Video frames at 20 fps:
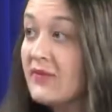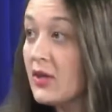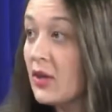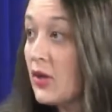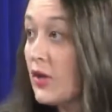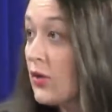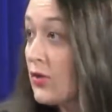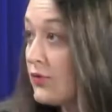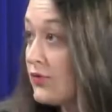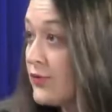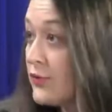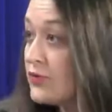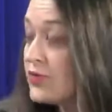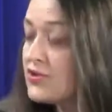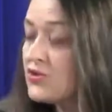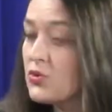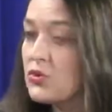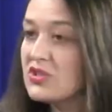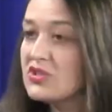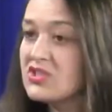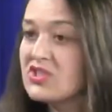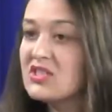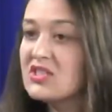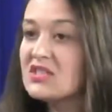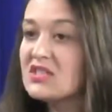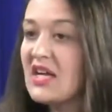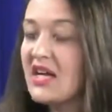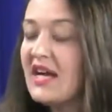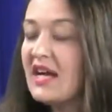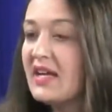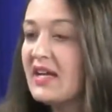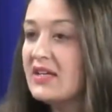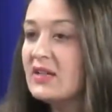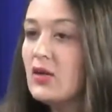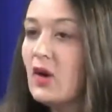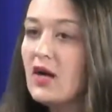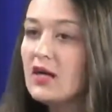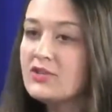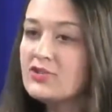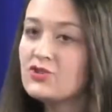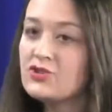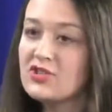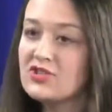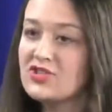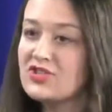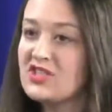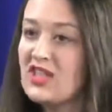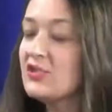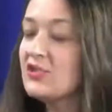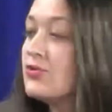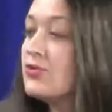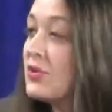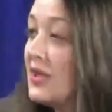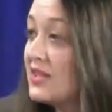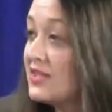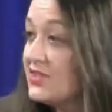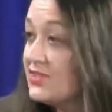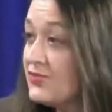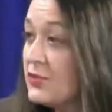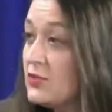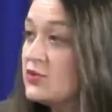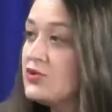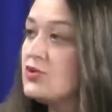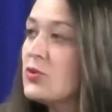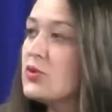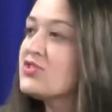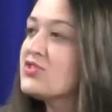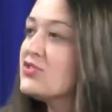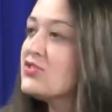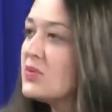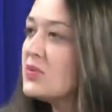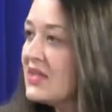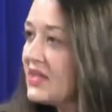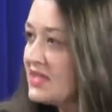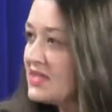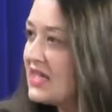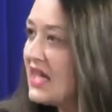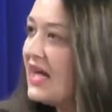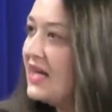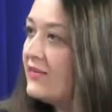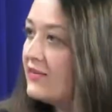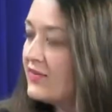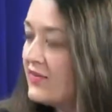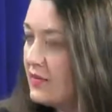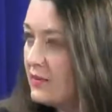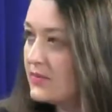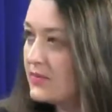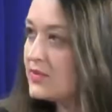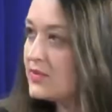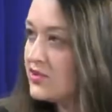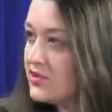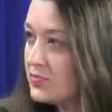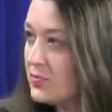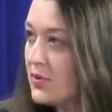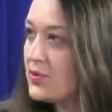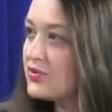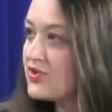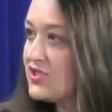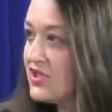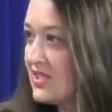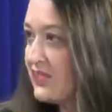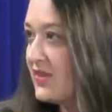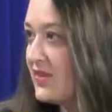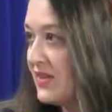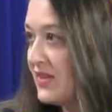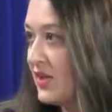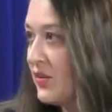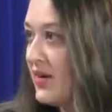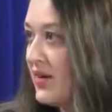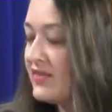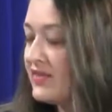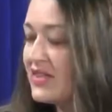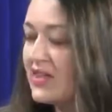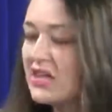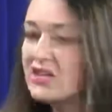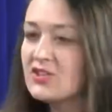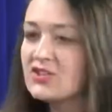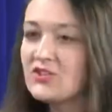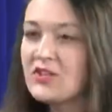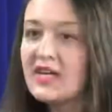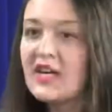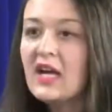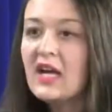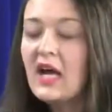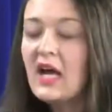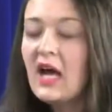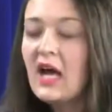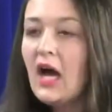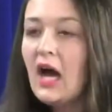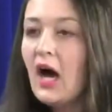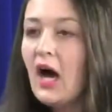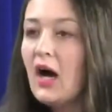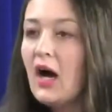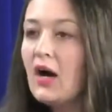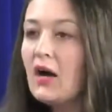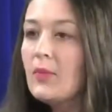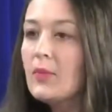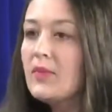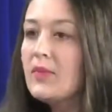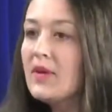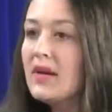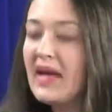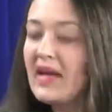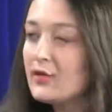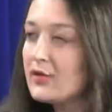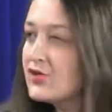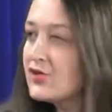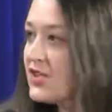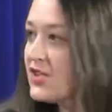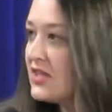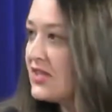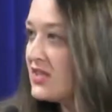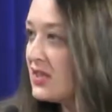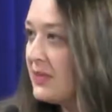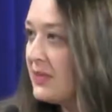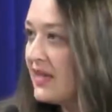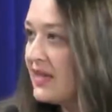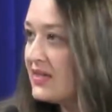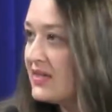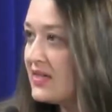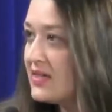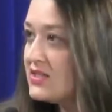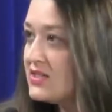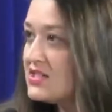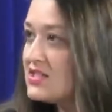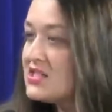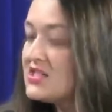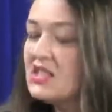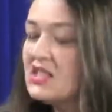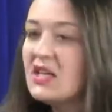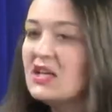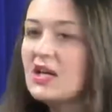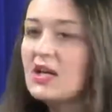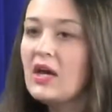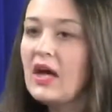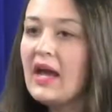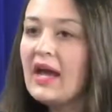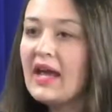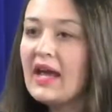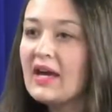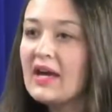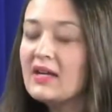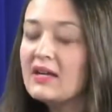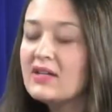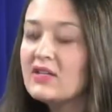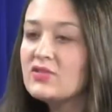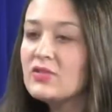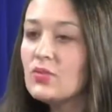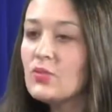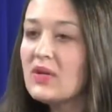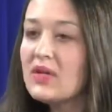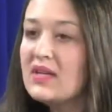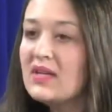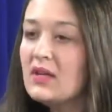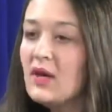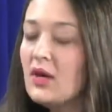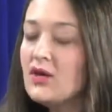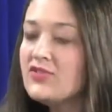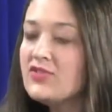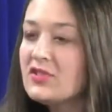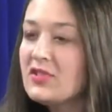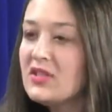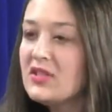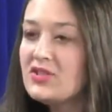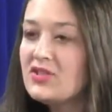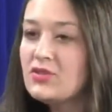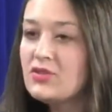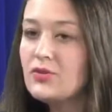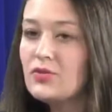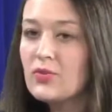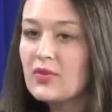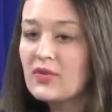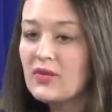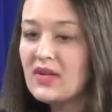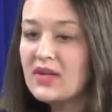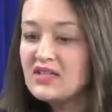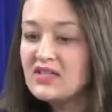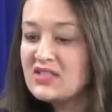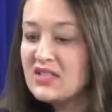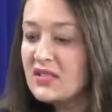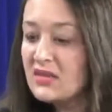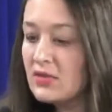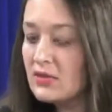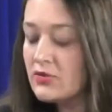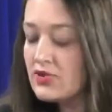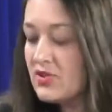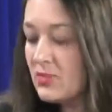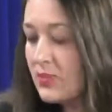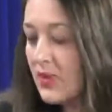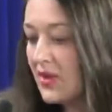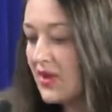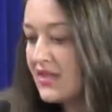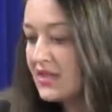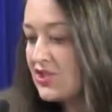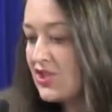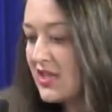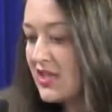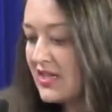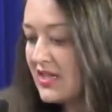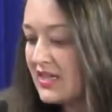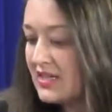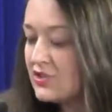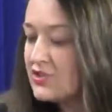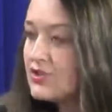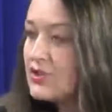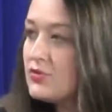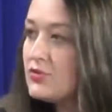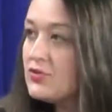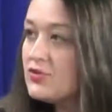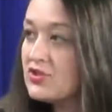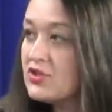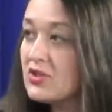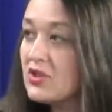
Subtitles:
our own food sources, and not just centralized food sources. We need to have them dispersed evenly around the country. Energy independence, and we also need to realize that those supply chain issues